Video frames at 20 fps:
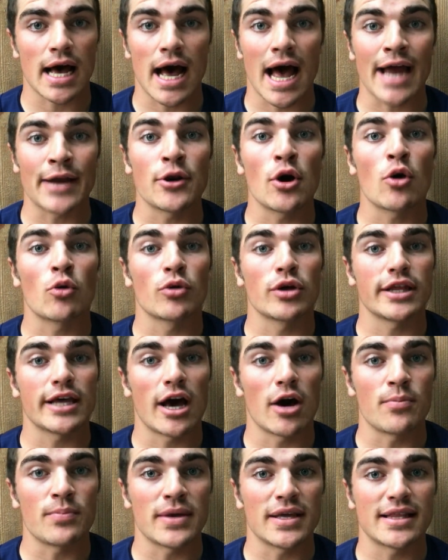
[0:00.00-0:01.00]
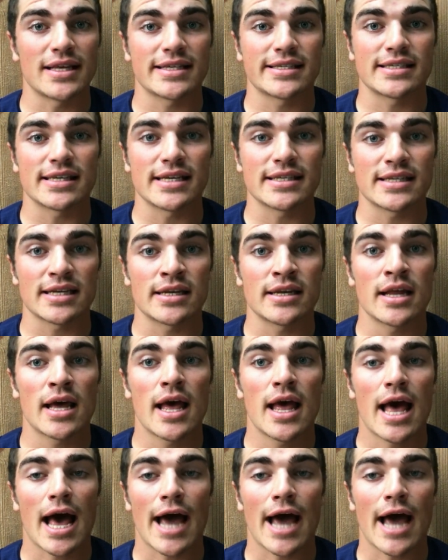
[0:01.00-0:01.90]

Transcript: Uh, I know it really helped me this season.